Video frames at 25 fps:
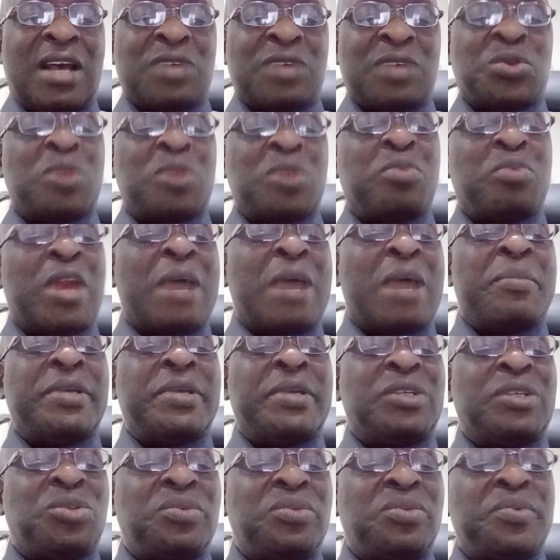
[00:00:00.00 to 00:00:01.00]
So the
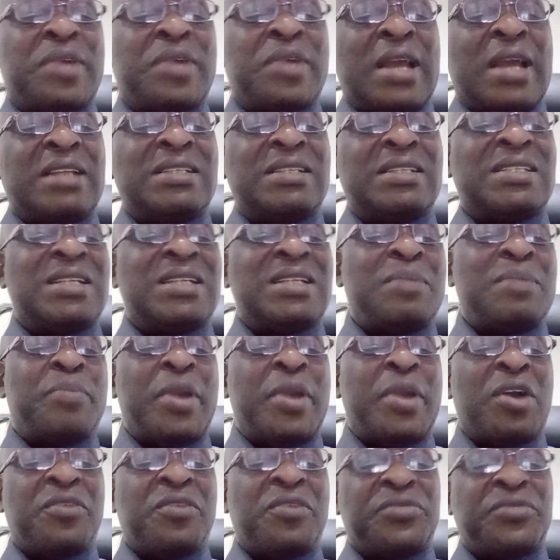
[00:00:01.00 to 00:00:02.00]
government can easily
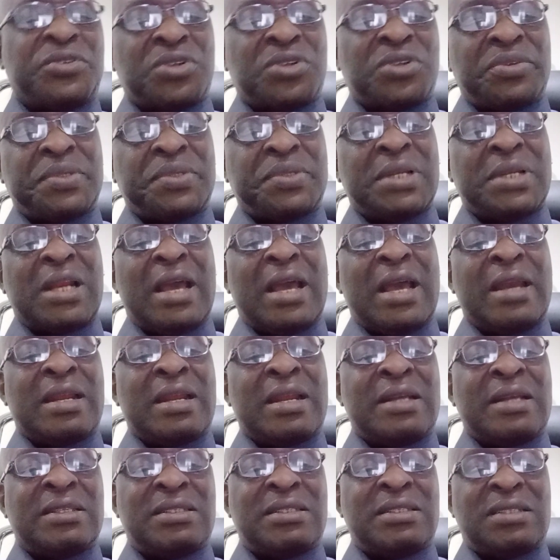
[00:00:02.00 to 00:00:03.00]
pay off something like
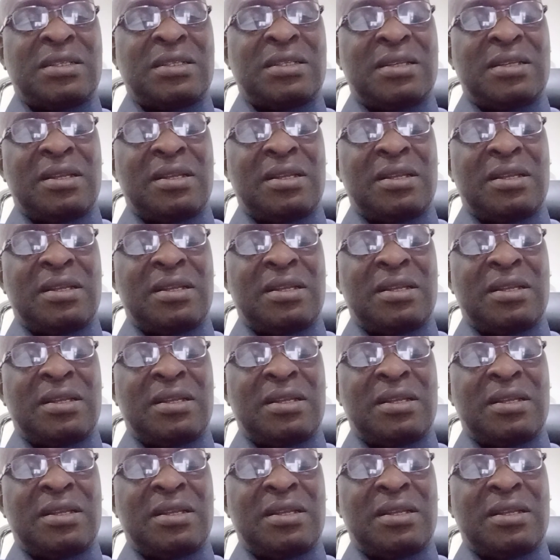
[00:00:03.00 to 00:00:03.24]
that.